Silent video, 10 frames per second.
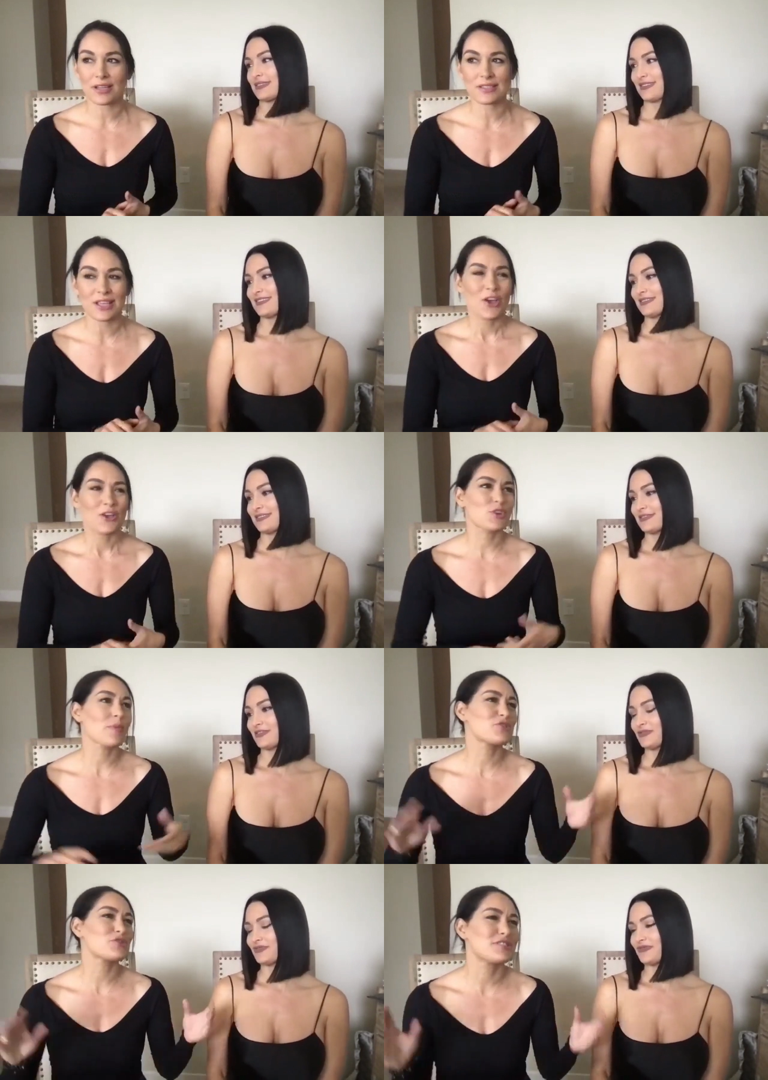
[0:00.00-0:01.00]
Speaker 1: because so
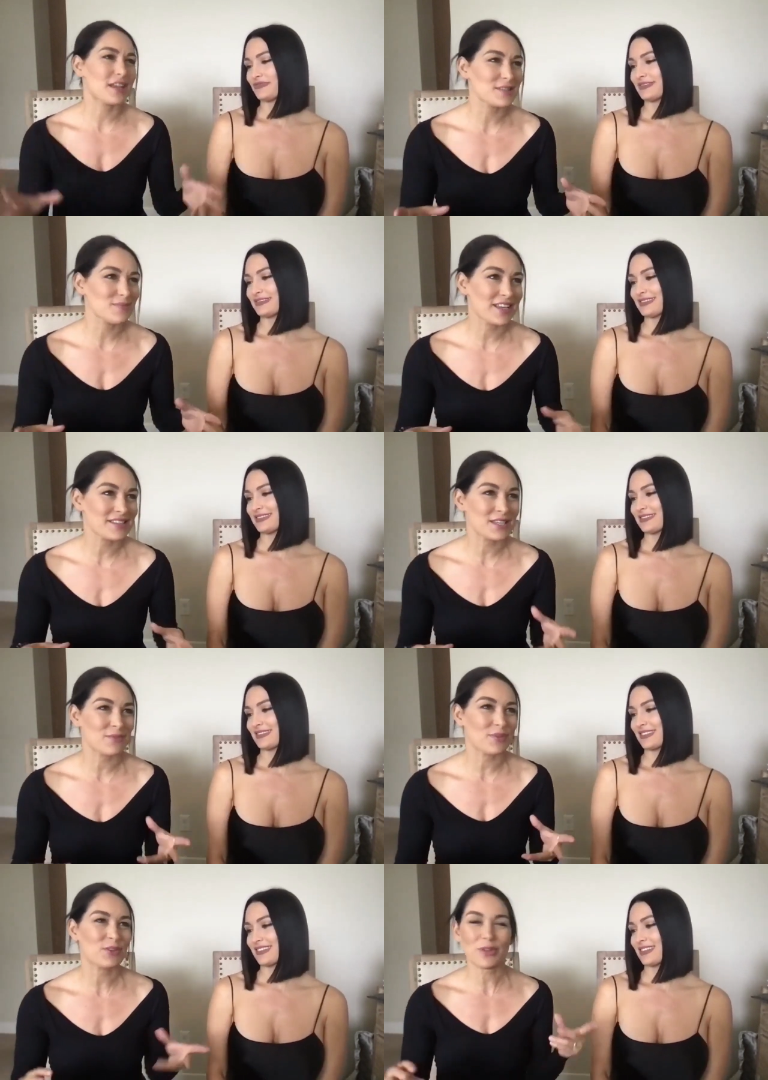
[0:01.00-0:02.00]
much doesn't make
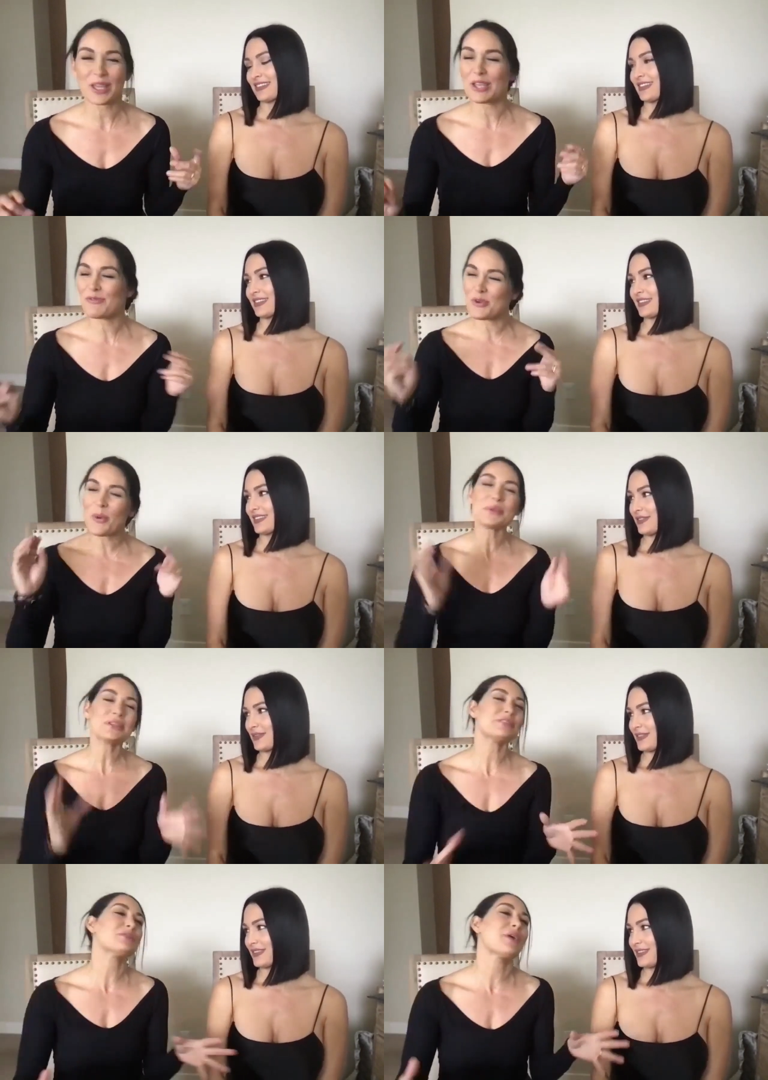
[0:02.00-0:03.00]
TV. And you're like, if you only
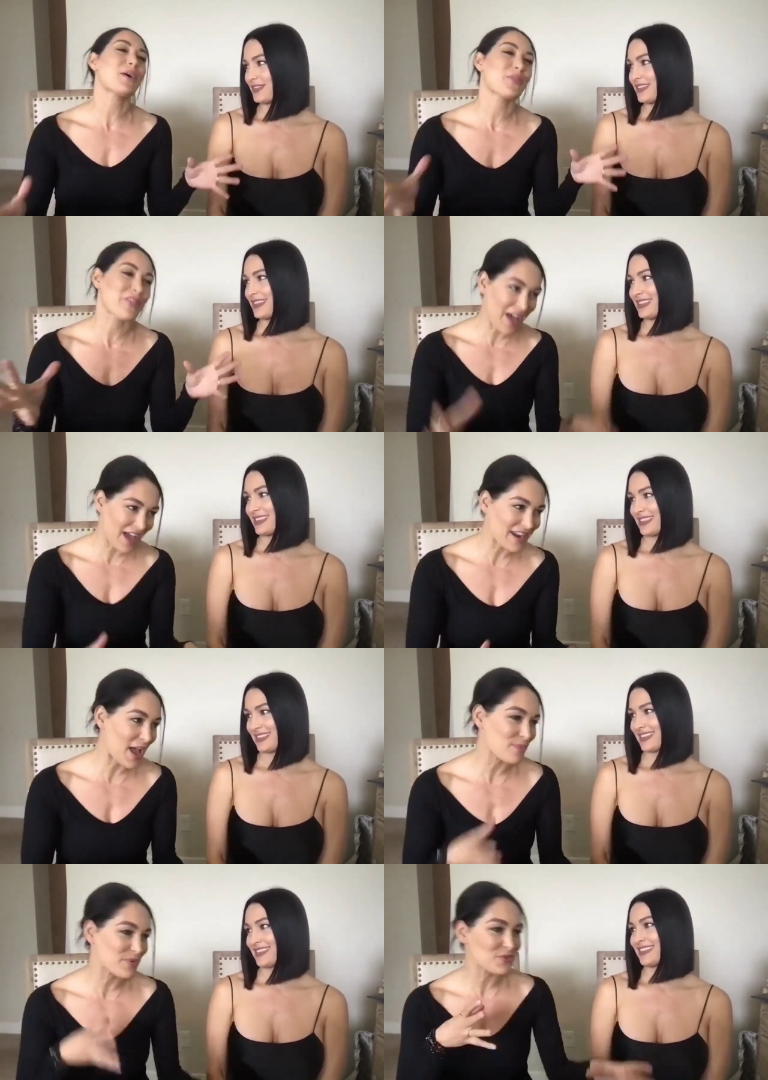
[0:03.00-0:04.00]
knew how that
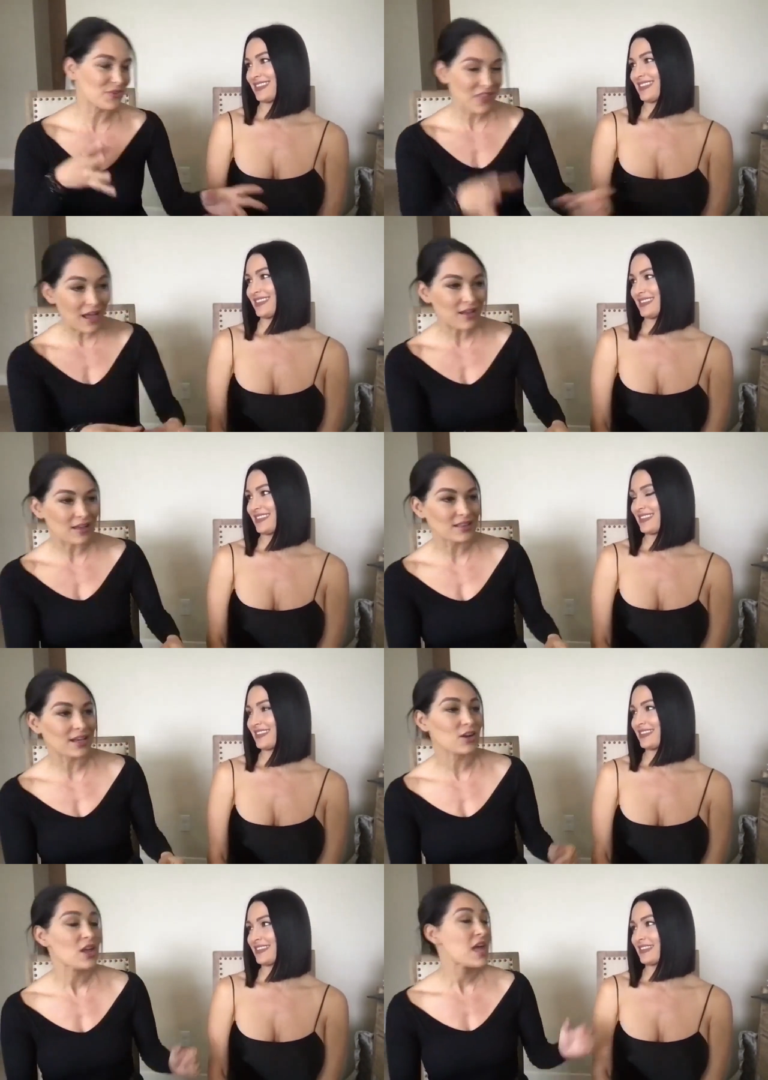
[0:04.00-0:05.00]
happened or that got
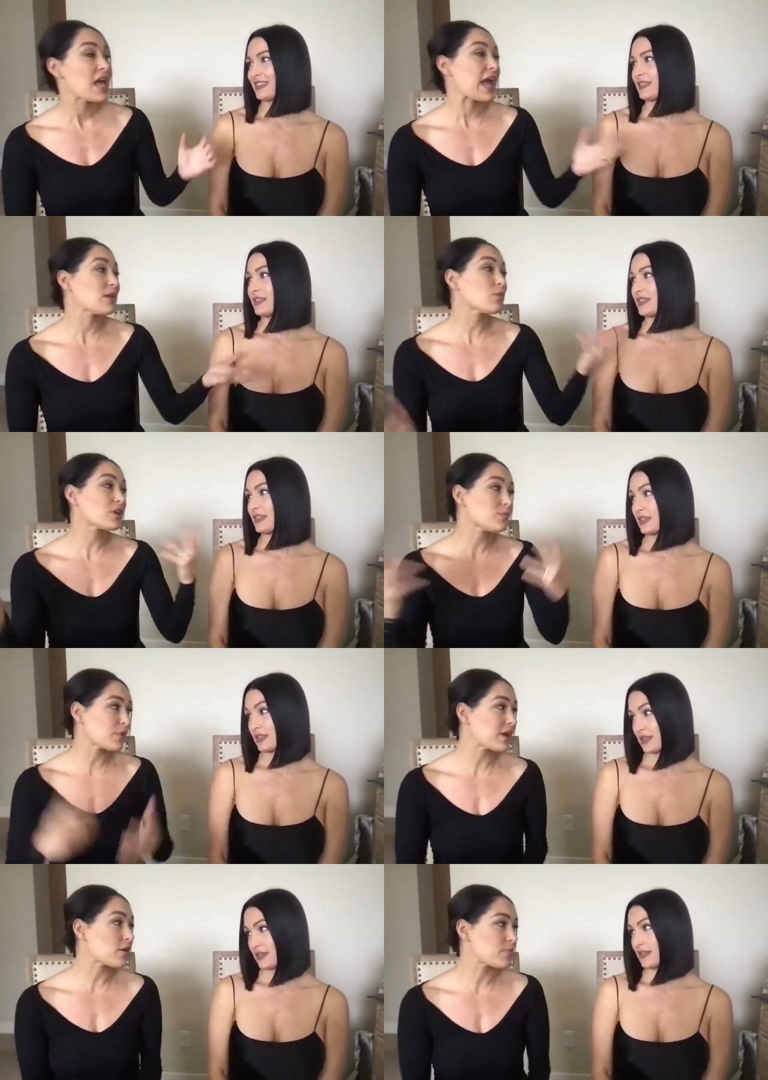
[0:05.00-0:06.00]
there. And we're going to
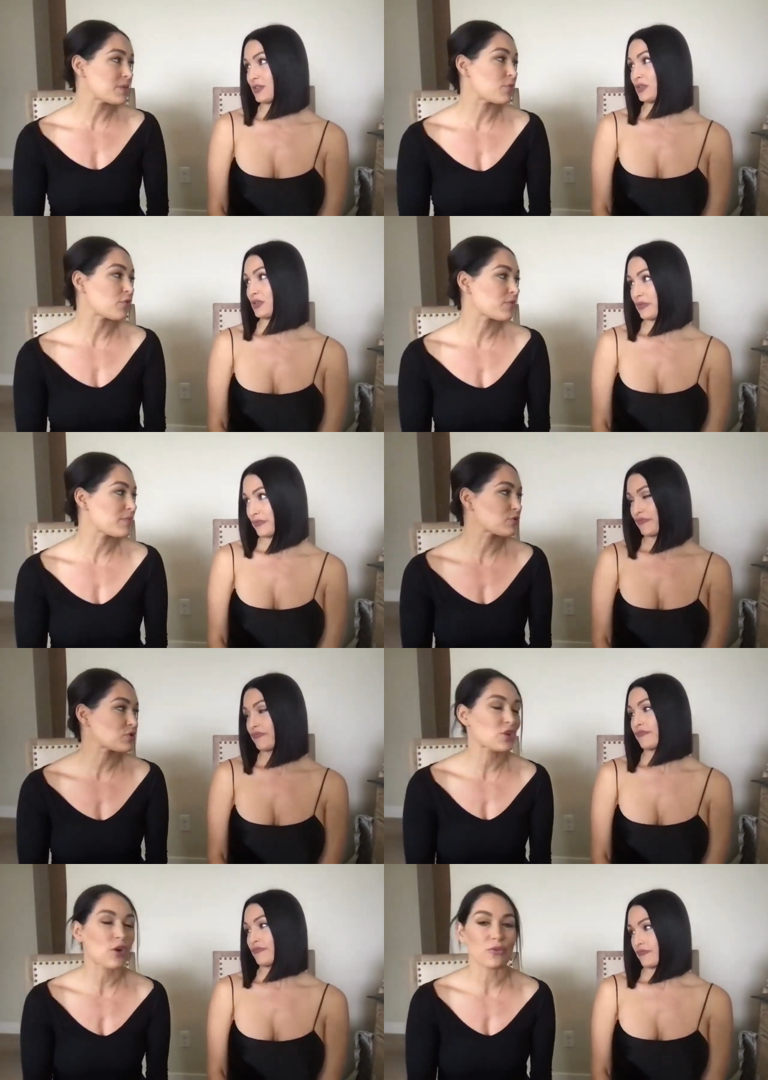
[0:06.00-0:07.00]
bring on people from both
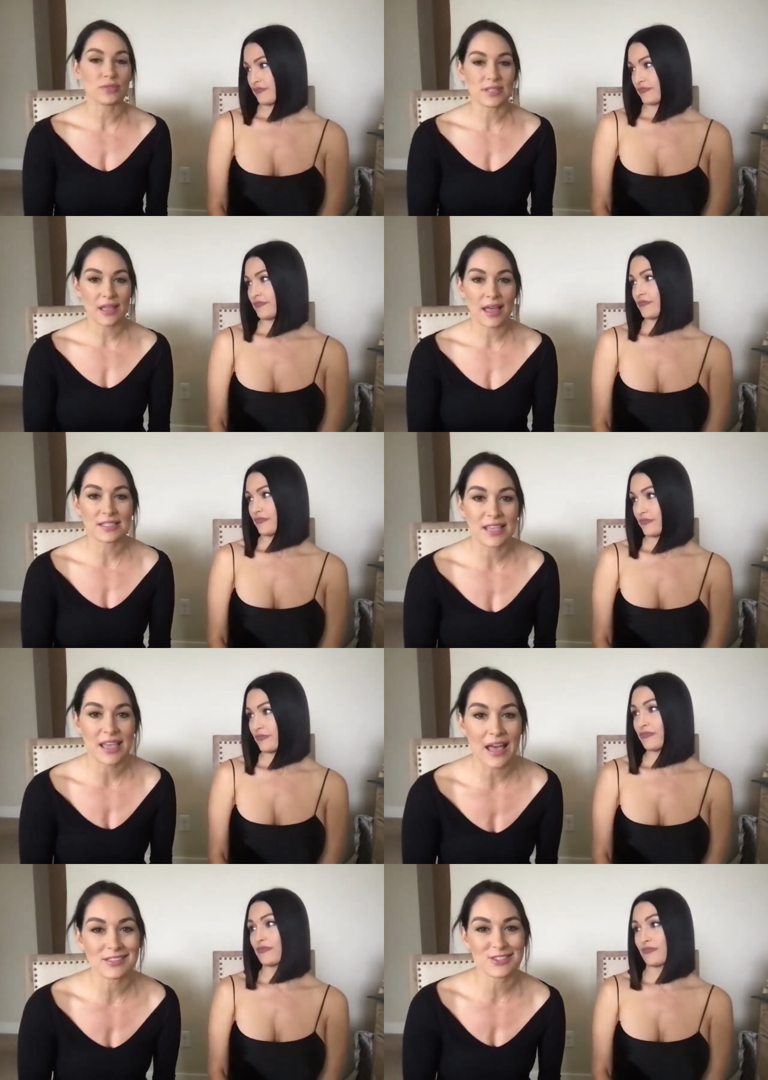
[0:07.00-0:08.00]
shows as
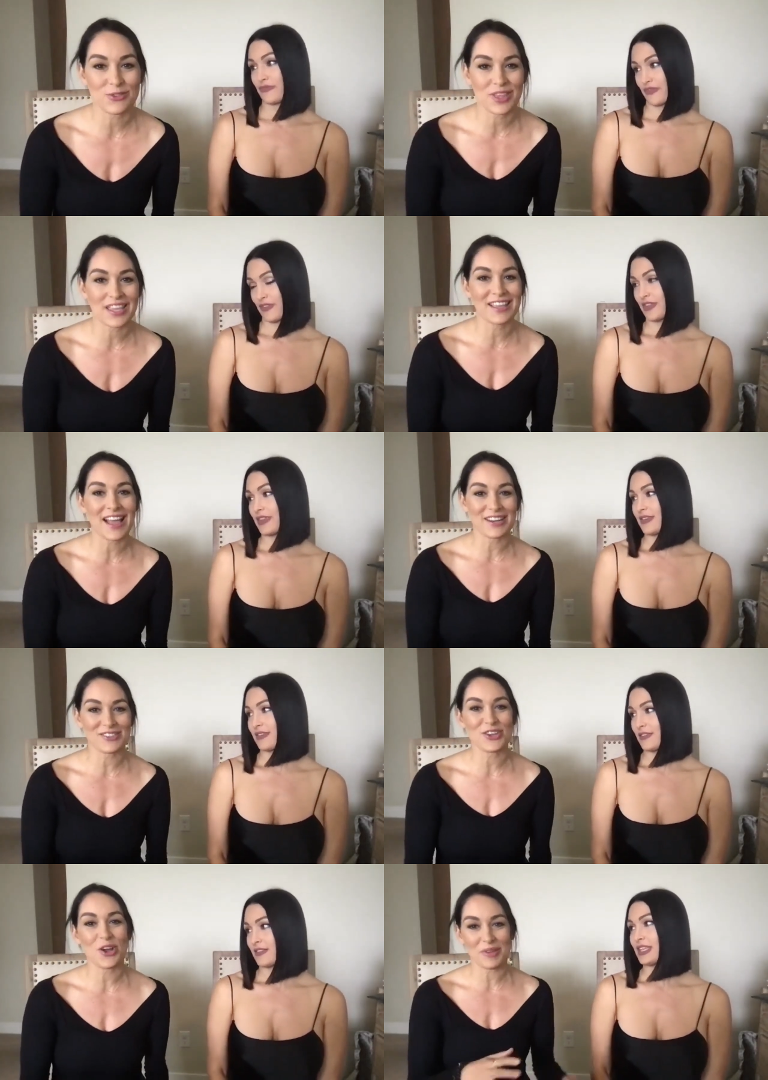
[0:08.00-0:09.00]
guests so they can kind
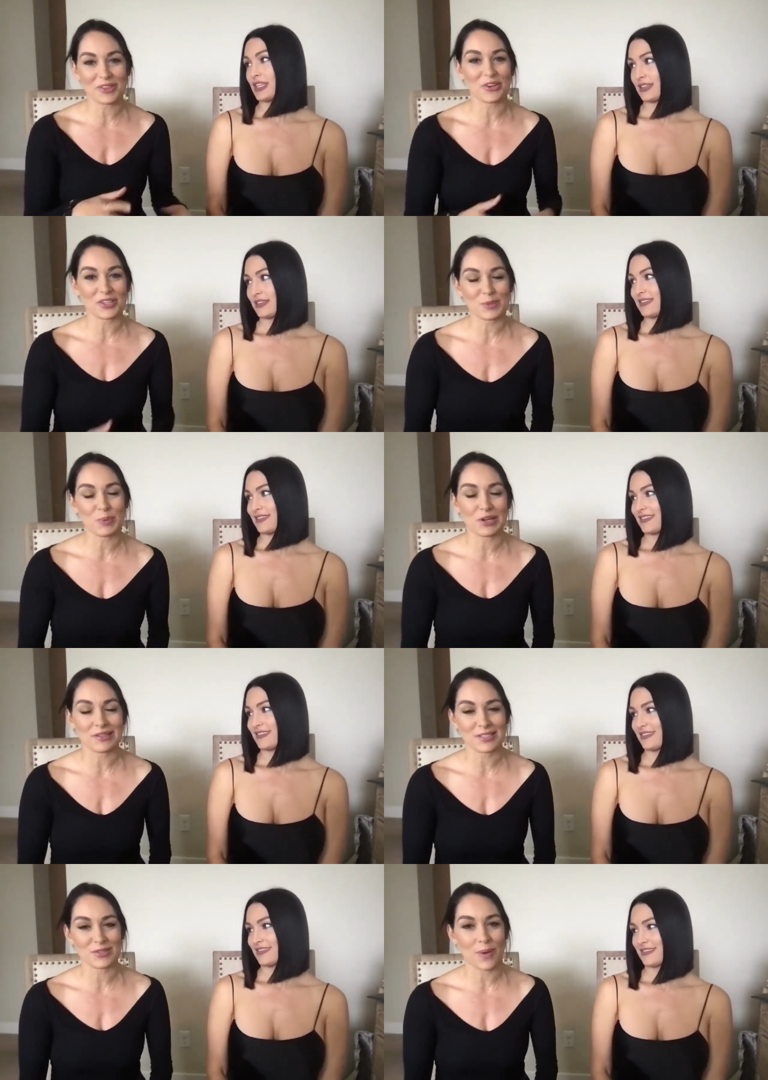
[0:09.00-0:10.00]
of talk about their
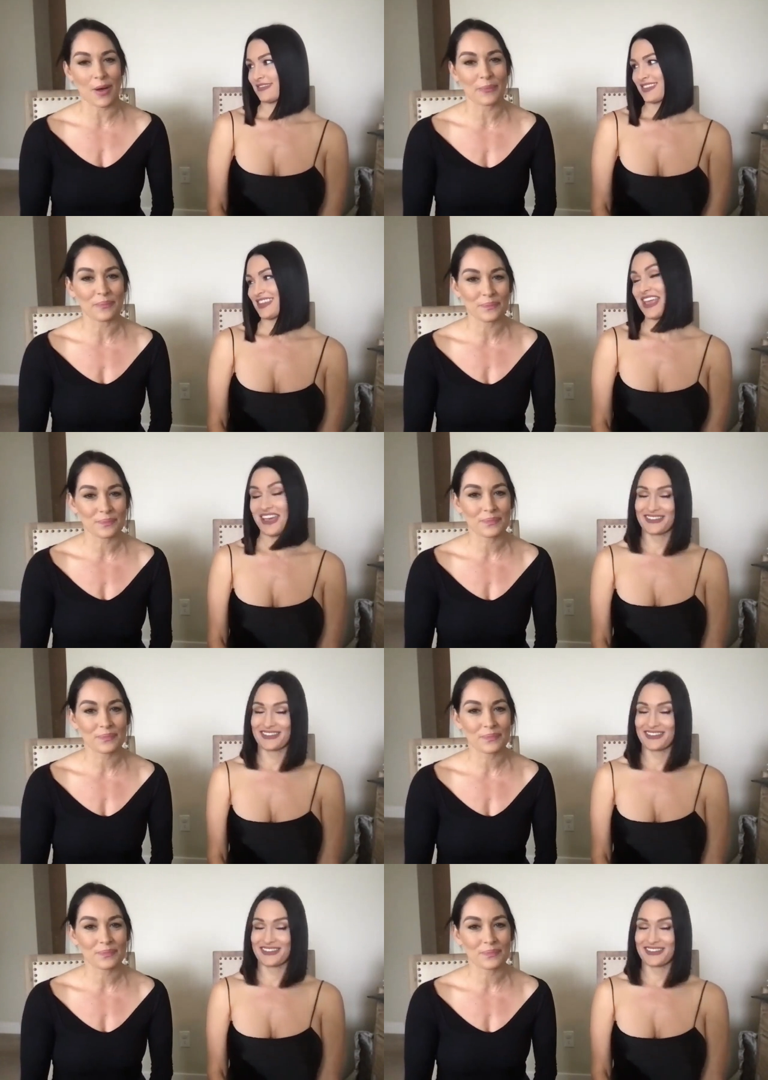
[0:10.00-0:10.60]
experience as well. Yeah.